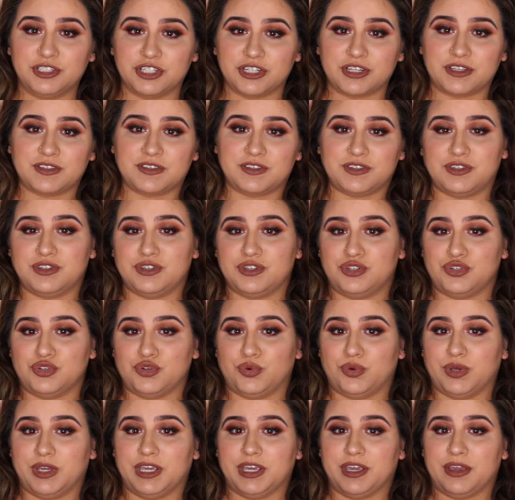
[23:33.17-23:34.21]
just
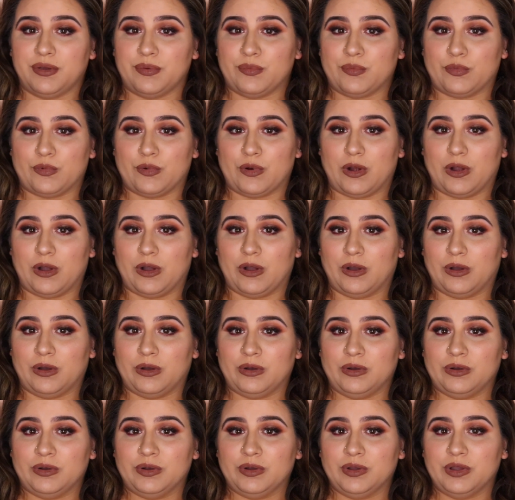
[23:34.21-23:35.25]
doing it
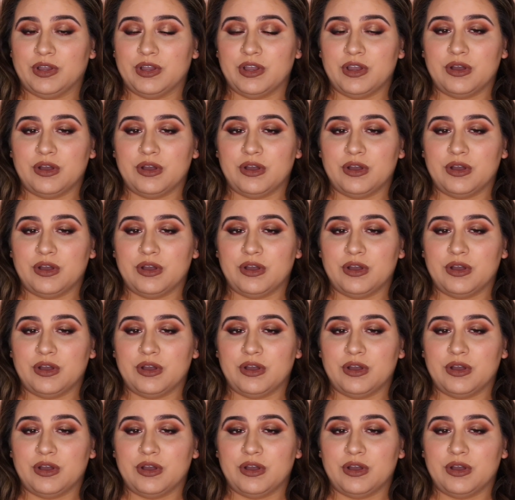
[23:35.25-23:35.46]
wrong,